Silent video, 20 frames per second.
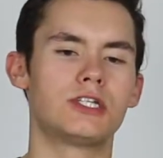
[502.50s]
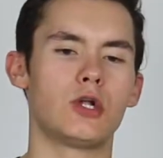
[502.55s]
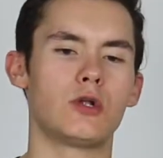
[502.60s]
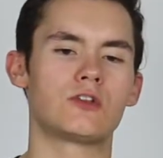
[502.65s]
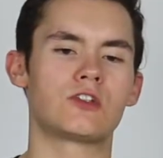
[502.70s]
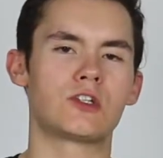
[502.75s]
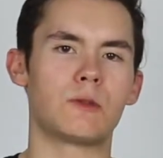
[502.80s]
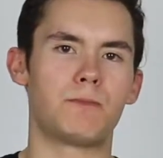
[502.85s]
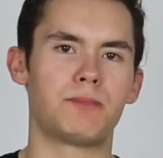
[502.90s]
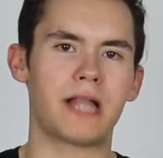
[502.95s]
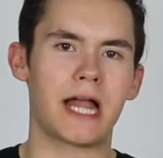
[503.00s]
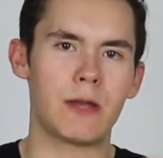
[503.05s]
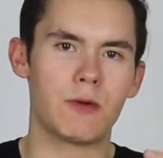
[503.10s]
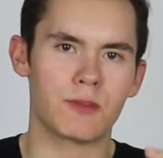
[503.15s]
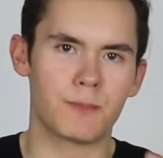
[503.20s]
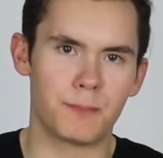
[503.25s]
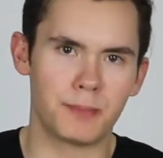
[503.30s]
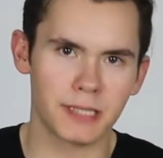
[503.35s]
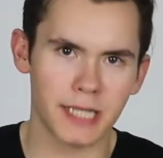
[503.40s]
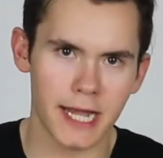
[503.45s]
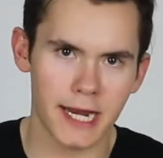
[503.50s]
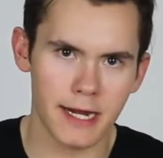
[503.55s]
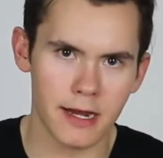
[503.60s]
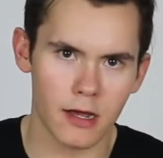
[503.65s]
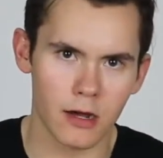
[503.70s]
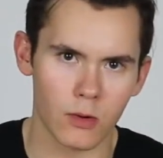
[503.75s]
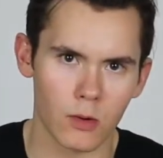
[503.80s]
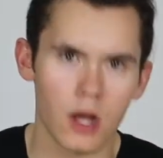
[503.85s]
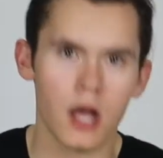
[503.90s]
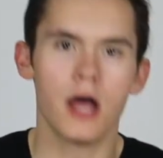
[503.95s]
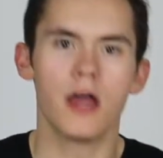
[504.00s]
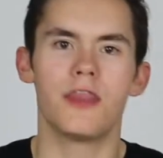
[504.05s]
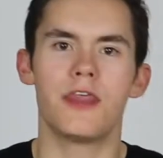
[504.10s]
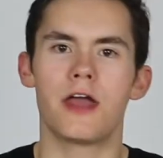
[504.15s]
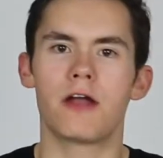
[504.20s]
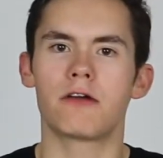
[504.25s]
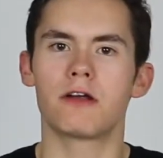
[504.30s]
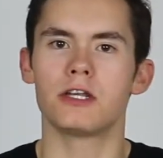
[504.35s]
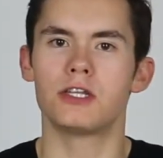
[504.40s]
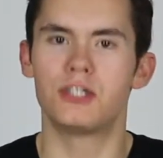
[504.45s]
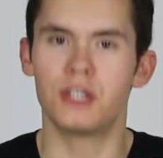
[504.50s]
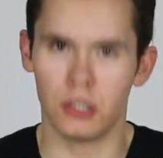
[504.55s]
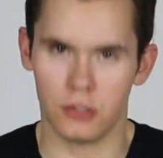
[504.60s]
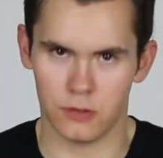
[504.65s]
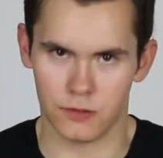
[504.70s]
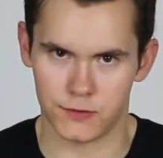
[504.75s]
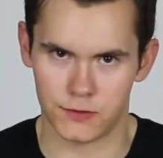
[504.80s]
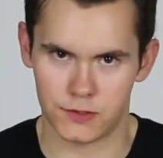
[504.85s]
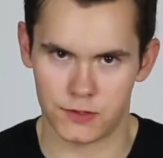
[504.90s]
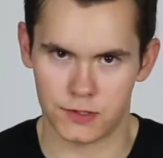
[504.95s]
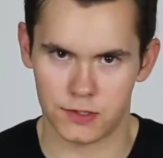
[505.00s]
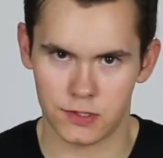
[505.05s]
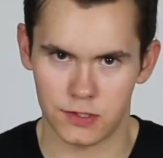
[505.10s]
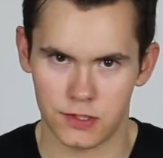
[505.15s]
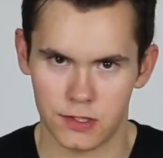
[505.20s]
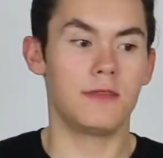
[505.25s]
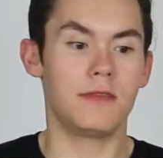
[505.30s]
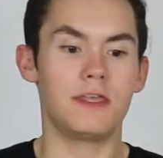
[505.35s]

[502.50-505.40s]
adults to play with Play-Doh. They're adults.